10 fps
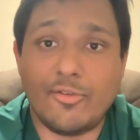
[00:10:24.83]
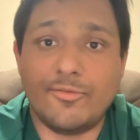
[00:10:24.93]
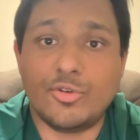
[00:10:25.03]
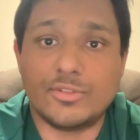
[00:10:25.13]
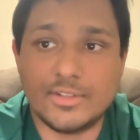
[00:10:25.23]

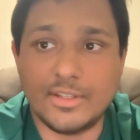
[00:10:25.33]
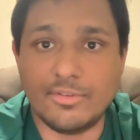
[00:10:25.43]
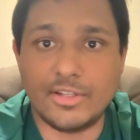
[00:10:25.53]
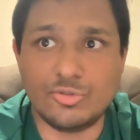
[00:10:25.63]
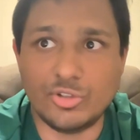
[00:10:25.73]
Of course,
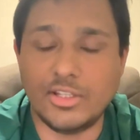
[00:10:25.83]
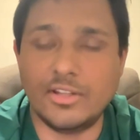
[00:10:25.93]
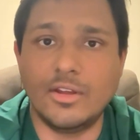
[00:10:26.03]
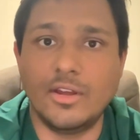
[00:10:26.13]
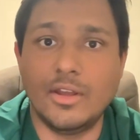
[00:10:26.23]

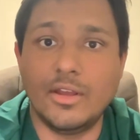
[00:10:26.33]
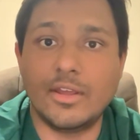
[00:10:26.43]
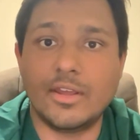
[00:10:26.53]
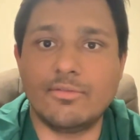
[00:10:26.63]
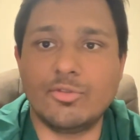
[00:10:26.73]
eventually,
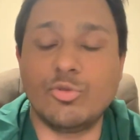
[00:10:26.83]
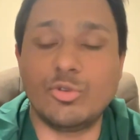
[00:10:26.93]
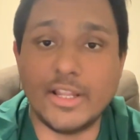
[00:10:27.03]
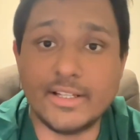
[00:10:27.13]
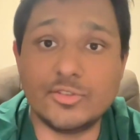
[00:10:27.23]
if you
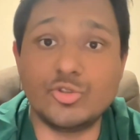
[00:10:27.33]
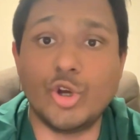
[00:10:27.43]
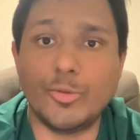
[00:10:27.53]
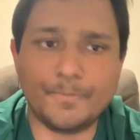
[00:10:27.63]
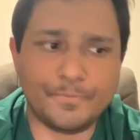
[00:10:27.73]
don't like the
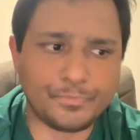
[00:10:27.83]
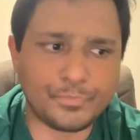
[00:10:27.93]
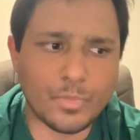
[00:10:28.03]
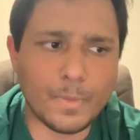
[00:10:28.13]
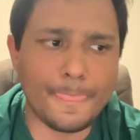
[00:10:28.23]
job,
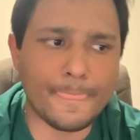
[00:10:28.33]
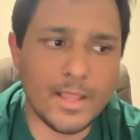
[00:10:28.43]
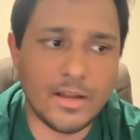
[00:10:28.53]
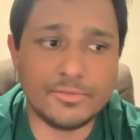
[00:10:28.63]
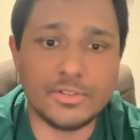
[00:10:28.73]

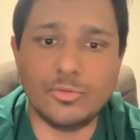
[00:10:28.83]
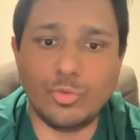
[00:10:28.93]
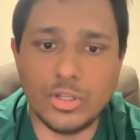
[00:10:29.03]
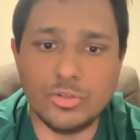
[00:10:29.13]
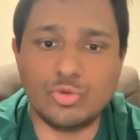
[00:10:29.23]
after
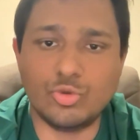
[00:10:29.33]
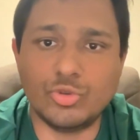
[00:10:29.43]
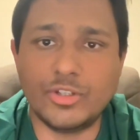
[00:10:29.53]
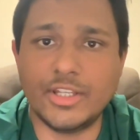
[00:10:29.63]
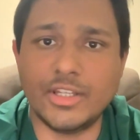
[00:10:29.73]
1,
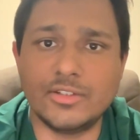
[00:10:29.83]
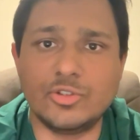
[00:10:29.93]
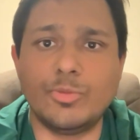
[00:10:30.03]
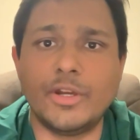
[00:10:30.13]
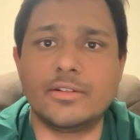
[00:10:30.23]
2, 3 years,
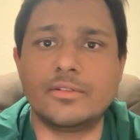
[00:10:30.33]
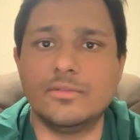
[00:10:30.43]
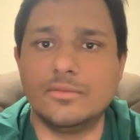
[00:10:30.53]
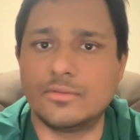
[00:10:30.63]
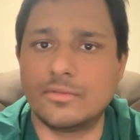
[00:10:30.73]
you might
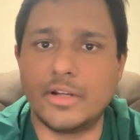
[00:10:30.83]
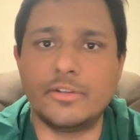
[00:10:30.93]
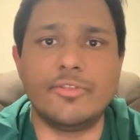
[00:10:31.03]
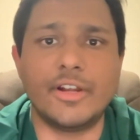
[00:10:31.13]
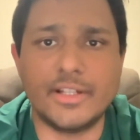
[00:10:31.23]
try
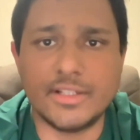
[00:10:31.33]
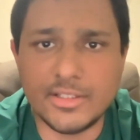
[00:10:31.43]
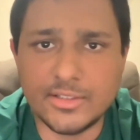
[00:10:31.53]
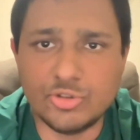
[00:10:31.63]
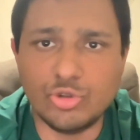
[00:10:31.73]
to find
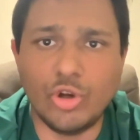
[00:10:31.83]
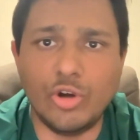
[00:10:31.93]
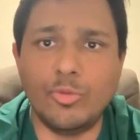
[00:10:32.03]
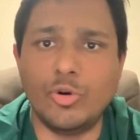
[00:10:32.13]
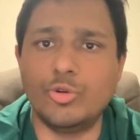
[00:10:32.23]
another
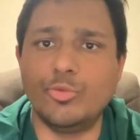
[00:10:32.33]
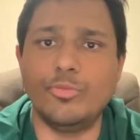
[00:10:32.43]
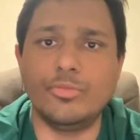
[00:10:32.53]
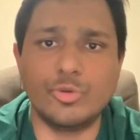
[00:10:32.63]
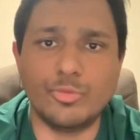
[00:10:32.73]
job, or
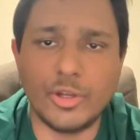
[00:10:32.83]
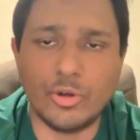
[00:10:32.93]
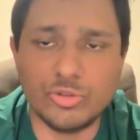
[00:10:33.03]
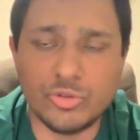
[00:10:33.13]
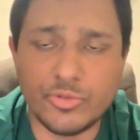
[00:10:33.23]
you may
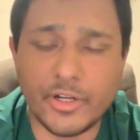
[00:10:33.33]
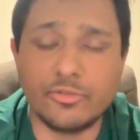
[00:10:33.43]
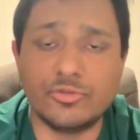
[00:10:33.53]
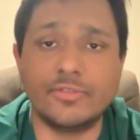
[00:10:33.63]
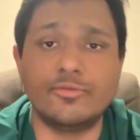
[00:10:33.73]
also try
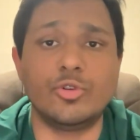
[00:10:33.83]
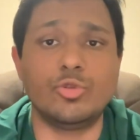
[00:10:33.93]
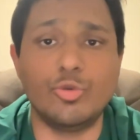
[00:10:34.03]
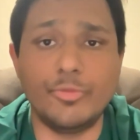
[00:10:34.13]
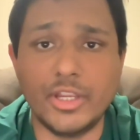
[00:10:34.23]
to shift your
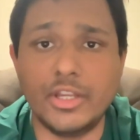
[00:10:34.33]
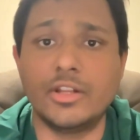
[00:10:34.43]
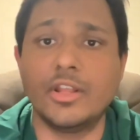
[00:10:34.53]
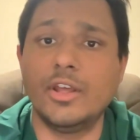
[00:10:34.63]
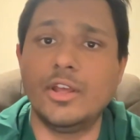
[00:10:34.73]
domain.